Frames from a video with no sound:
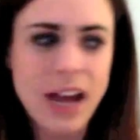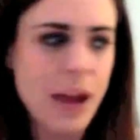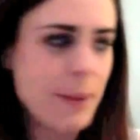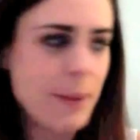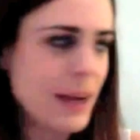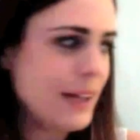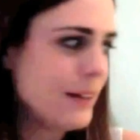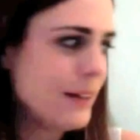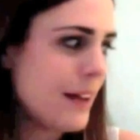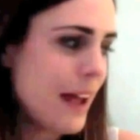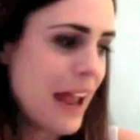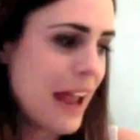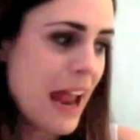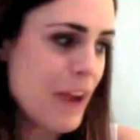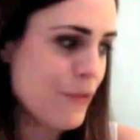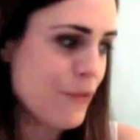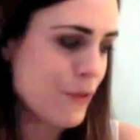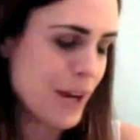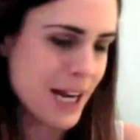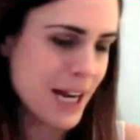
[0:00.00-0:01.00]
I mean,
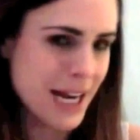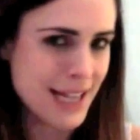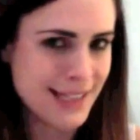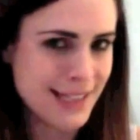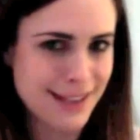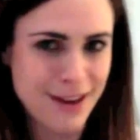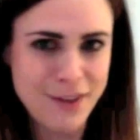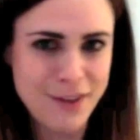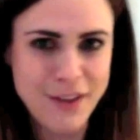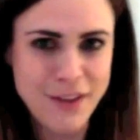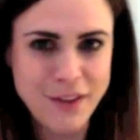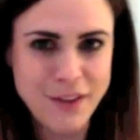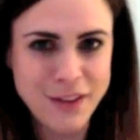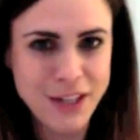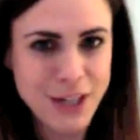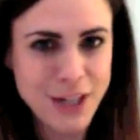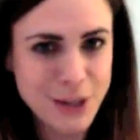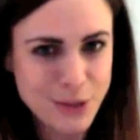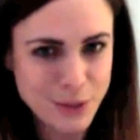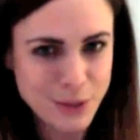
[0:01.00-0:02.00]
every cleanser I've ever
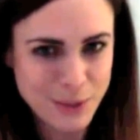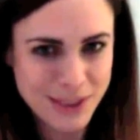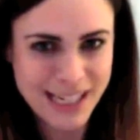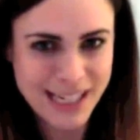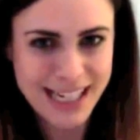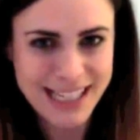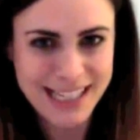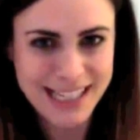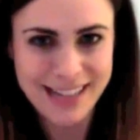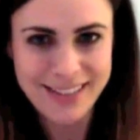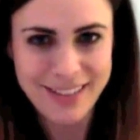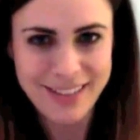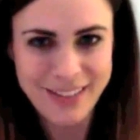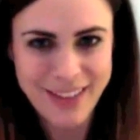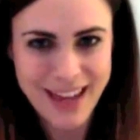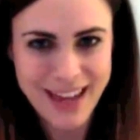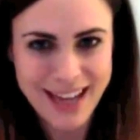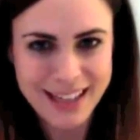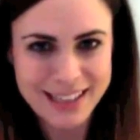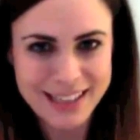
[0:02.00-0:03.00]
used was easier than
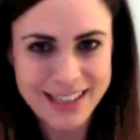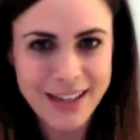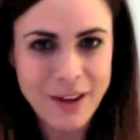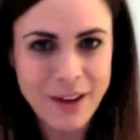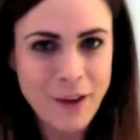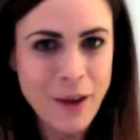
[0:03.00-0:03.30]
this.